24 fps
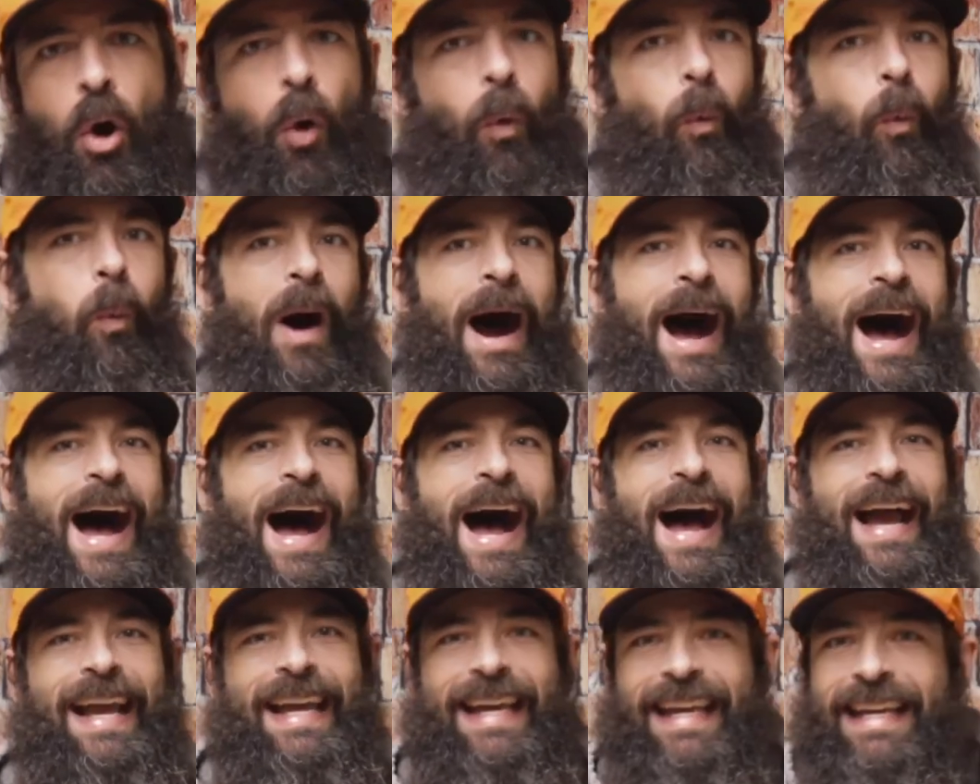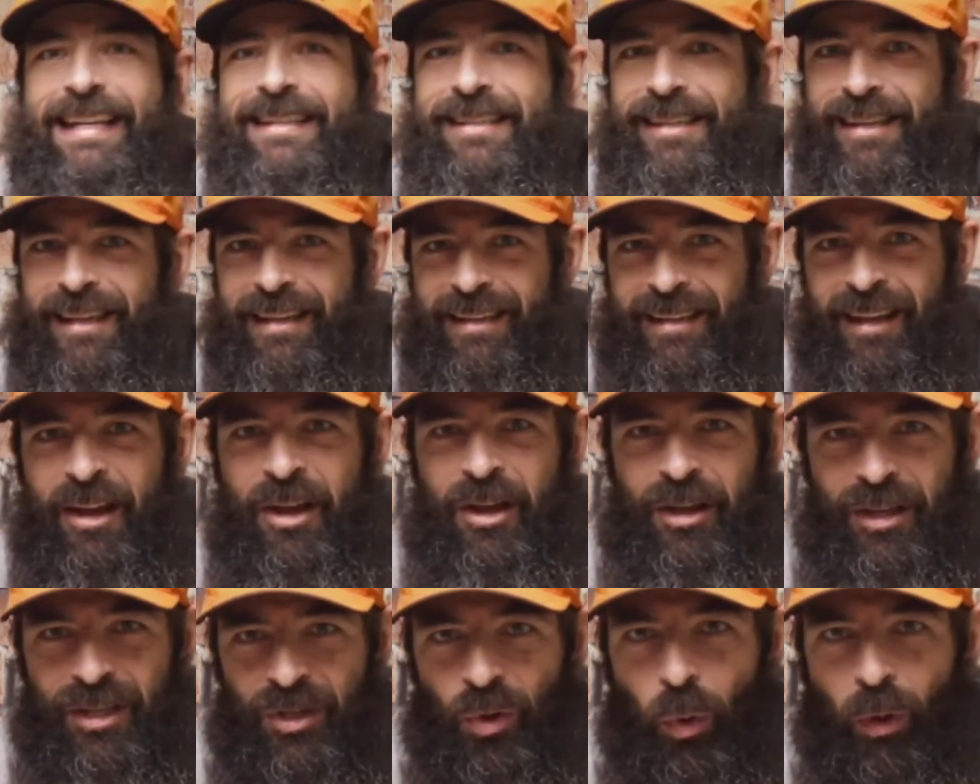Why is it
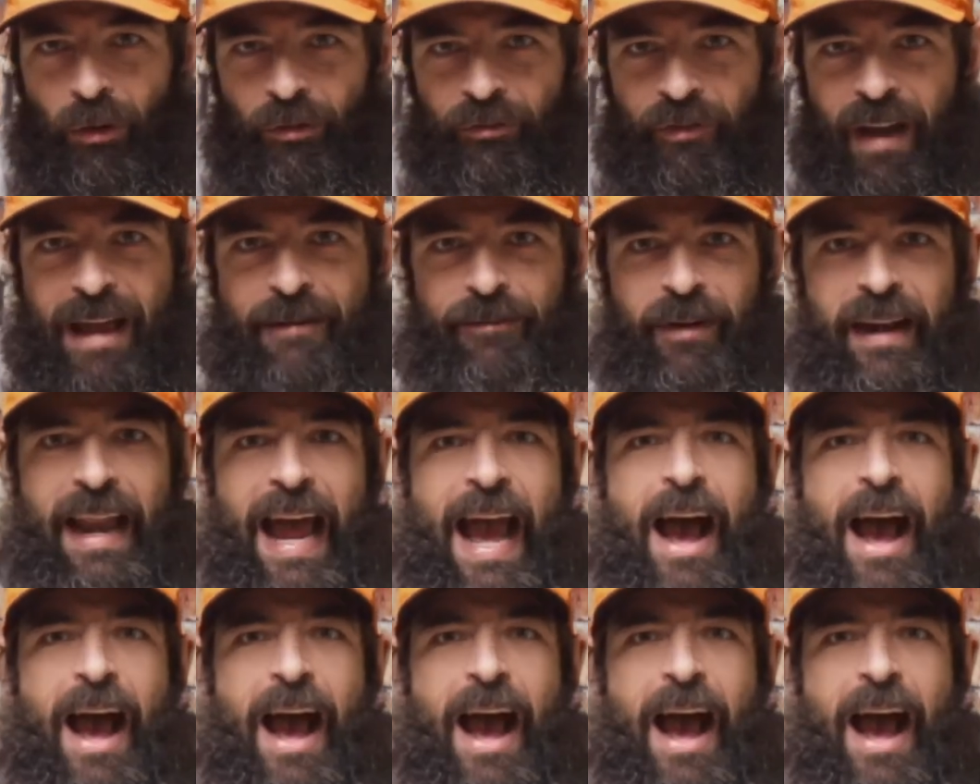your favorite?